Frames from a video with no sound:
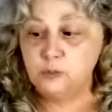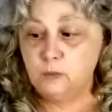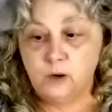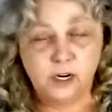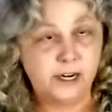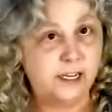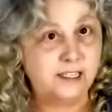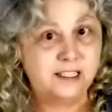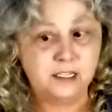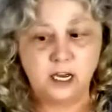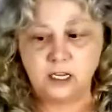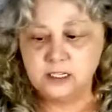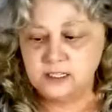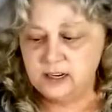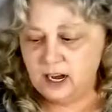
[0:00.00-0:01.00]
It does
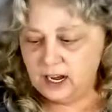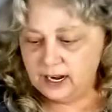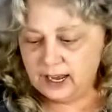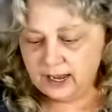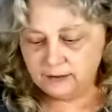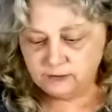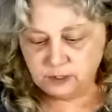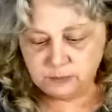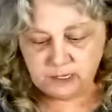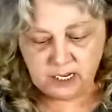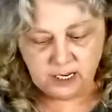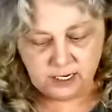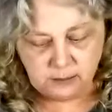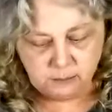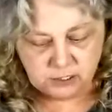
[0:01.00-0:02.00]
not have to be any
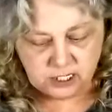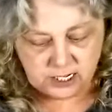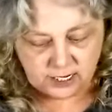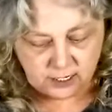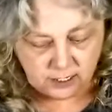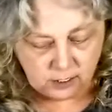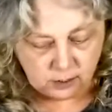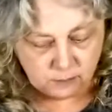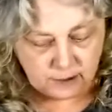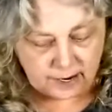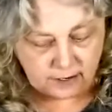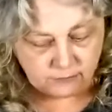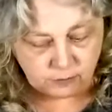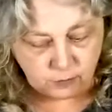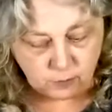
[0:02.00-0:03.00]
particular way. If you
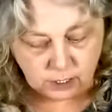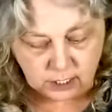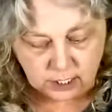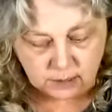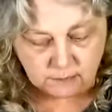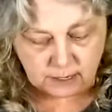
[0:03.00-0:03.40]
want to come up